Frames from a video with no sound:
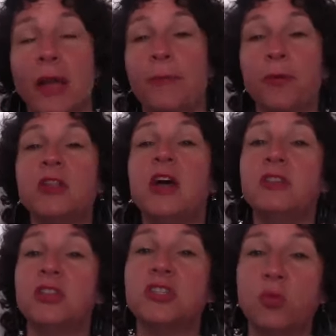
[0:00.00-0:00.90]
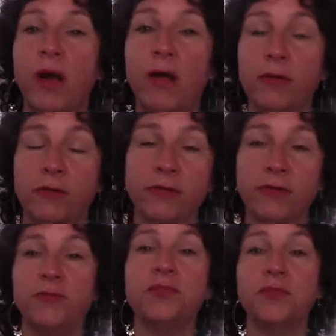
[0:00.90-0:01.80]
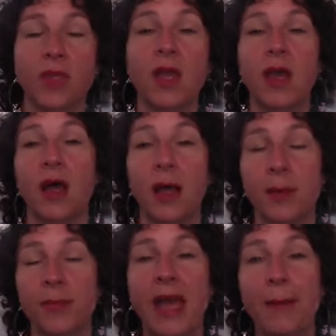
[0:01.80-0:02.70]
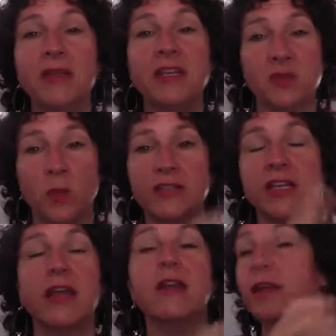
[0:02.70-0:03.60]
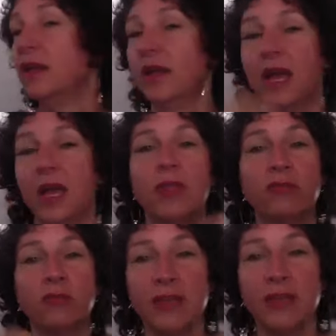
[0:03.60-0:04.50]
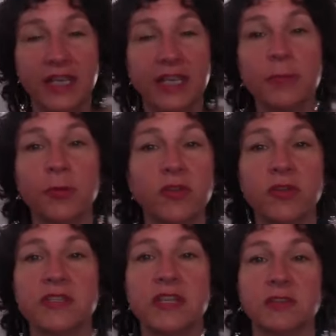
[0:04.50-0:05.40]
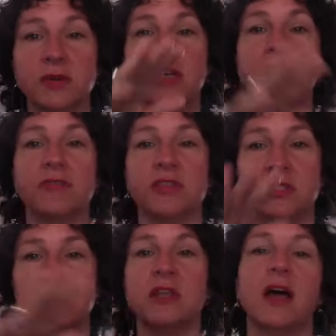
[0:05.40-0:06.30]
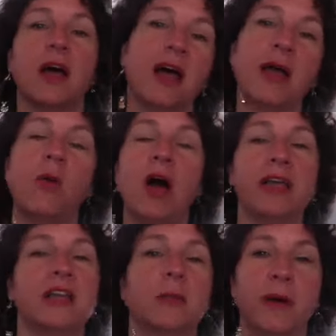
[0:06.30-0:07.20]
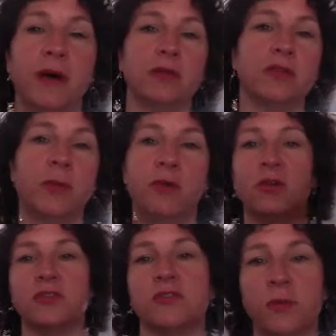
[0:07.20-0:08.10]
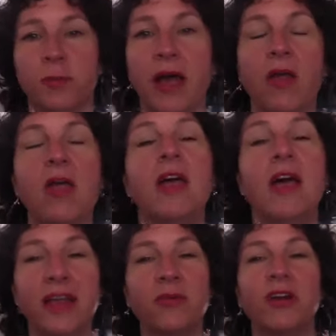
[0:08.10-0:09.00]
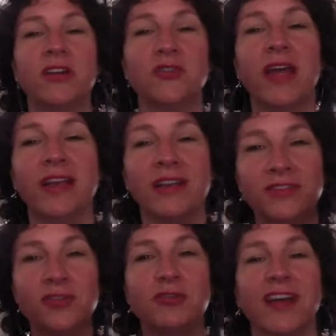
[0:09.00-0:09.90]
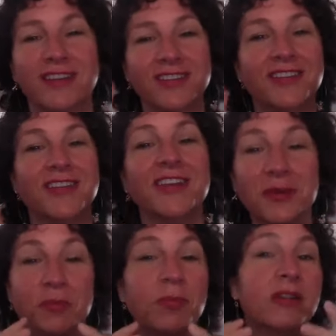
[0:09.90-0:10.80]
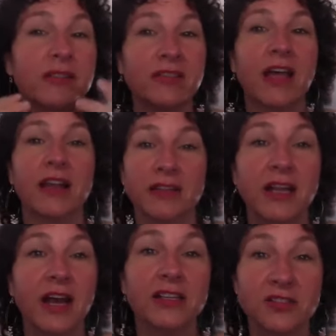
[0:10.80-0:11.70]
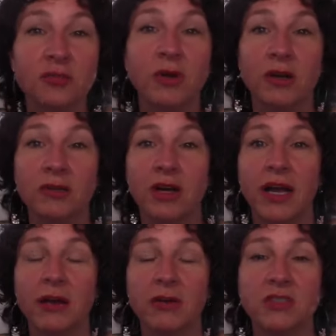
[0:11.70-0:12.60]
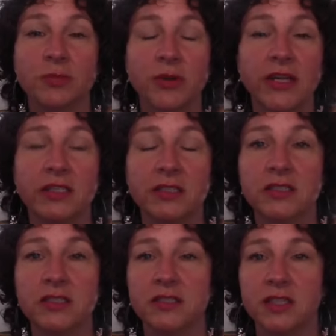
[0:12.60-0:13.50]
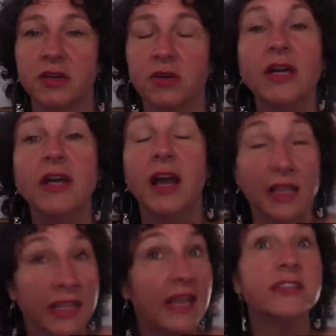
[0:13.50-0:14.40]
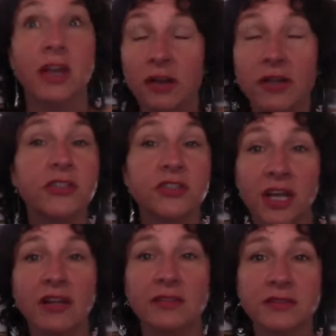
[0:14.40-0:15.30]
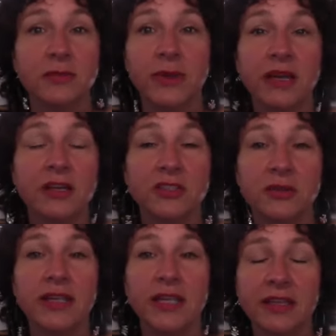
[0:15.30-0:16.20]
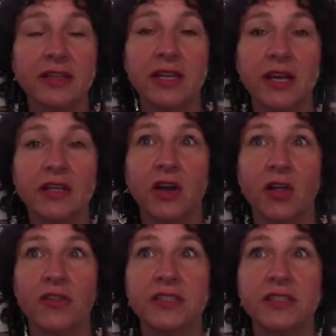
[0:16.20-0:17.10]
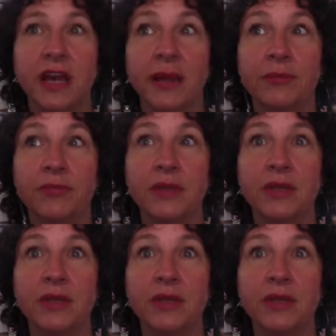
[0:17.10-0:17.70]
pulled out the 12 happiness ones. I went through that deck and pulled those out so I didn't have to. I walk in about 3/4 of a mile. I didn't want to drag 2 decks, but that Goddess Tarot I always bring. So yes, our inner child, we are doing healing on all the time.